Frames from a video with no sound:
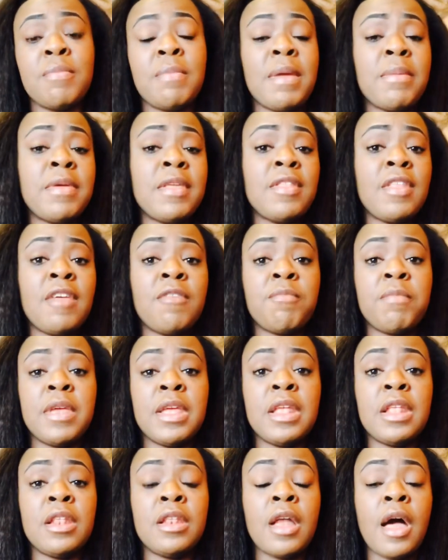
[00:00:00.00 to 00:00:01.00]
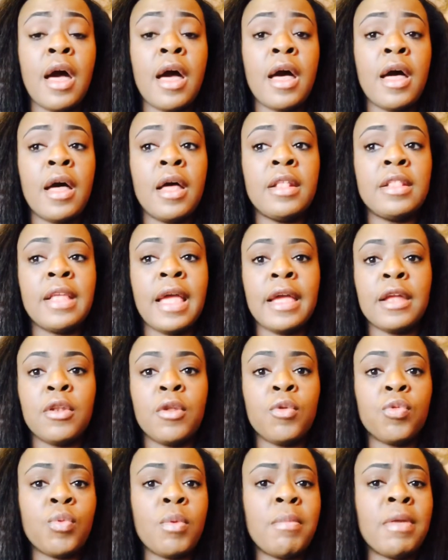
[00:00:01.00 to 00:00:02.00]
Maybe they've been
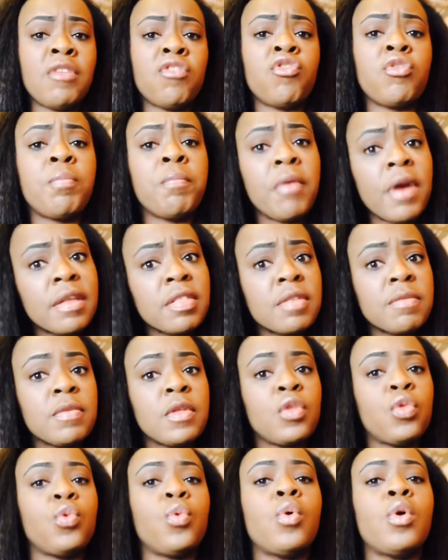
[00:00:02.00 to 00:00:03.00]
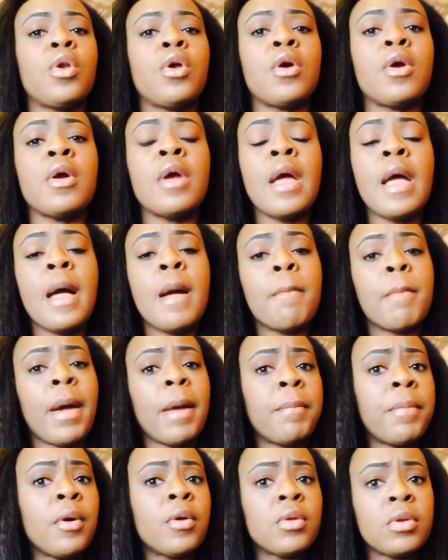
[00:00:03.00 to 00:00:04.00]
diagnosed with major depressive disorder,
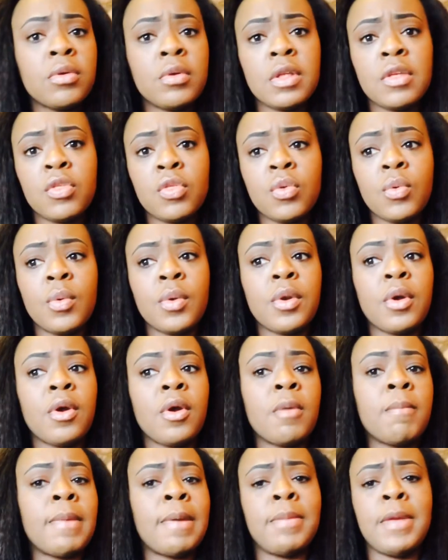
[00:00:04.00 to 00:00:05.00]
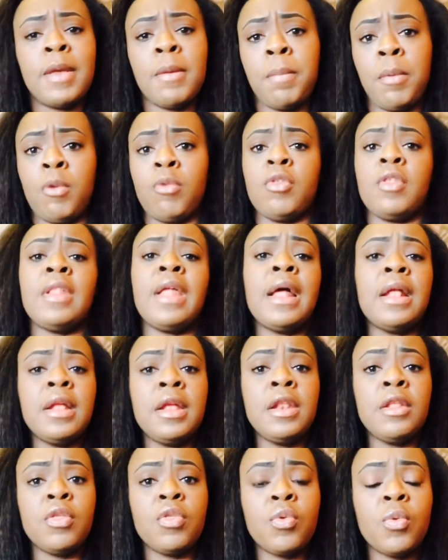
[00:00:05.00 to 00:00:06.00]
bipolar disorder, maybe a personality
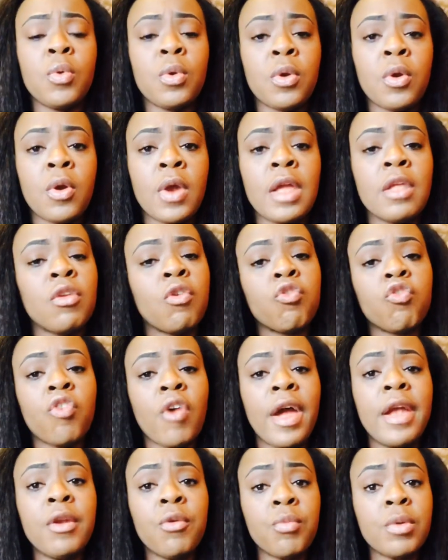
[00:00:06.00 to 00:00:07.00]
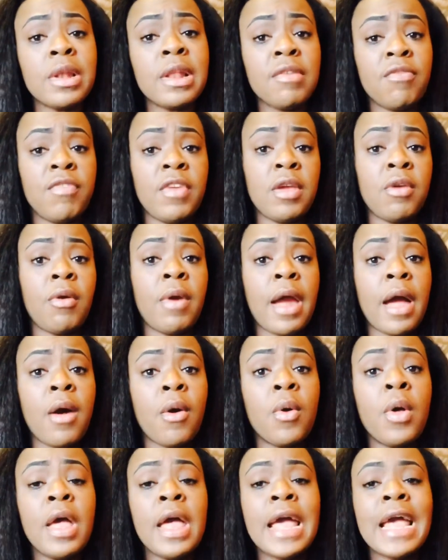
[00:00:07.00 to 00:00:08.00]
disorder, and you're trying to really figure
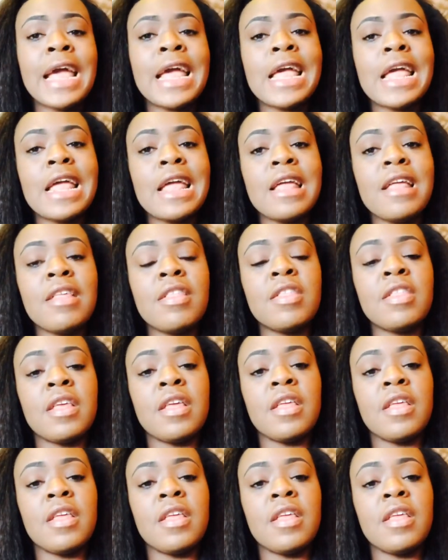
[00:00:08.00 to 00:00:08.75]
out, is